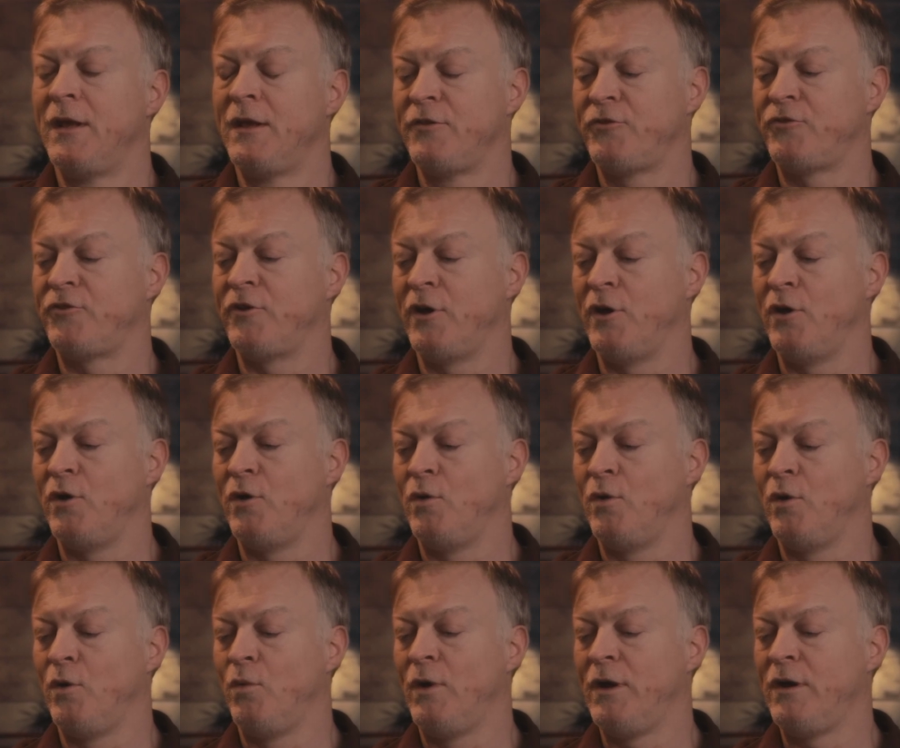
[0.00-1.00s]

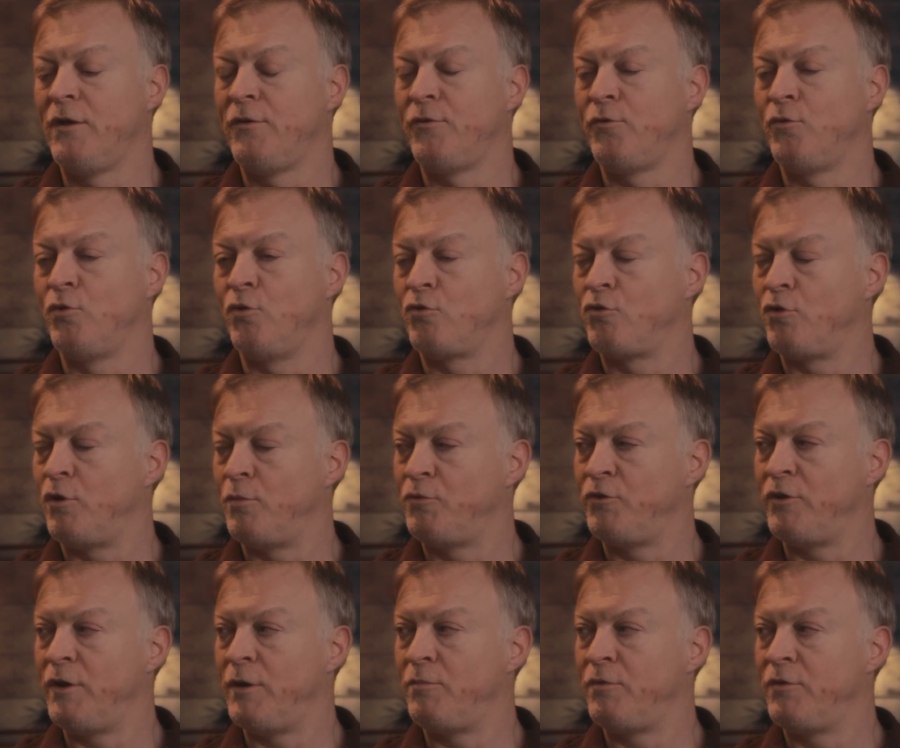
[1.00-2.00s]
so when a thought
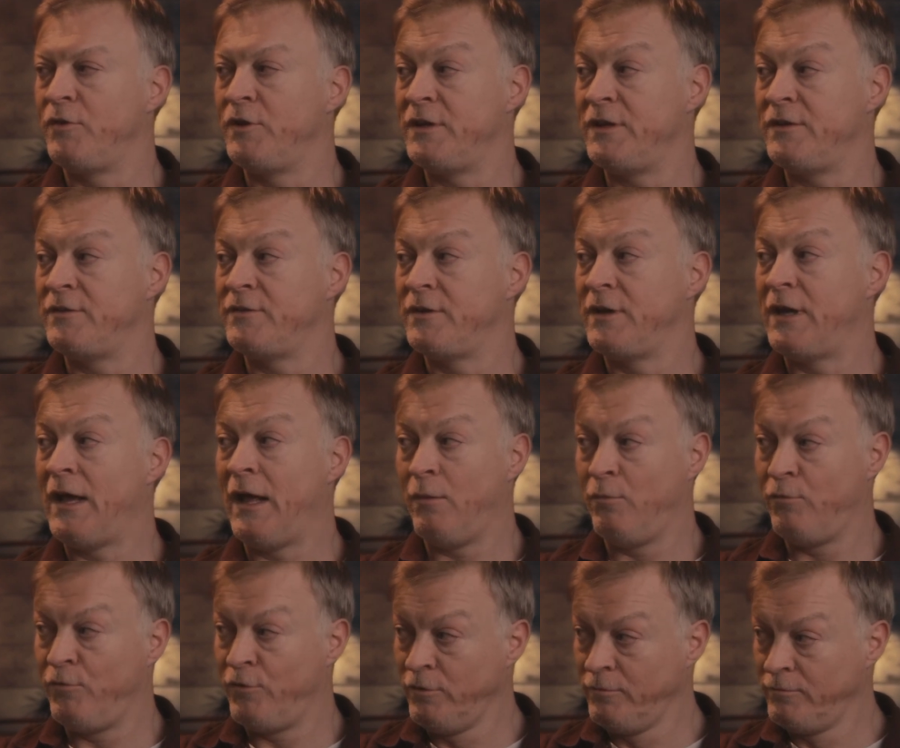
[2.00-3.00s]
crops up that is
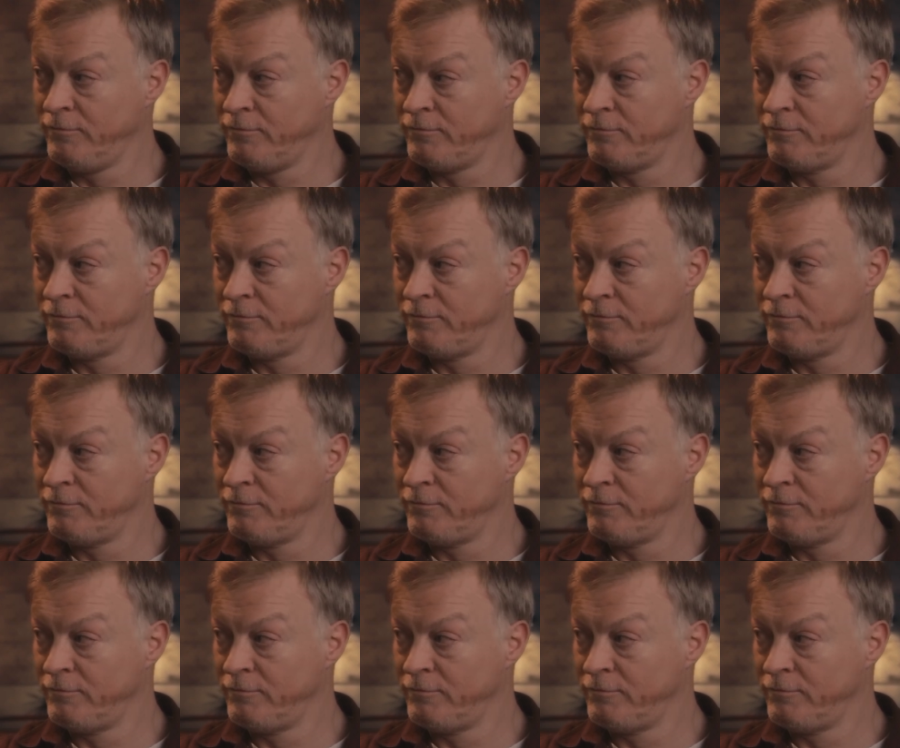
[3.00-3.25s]
helpful,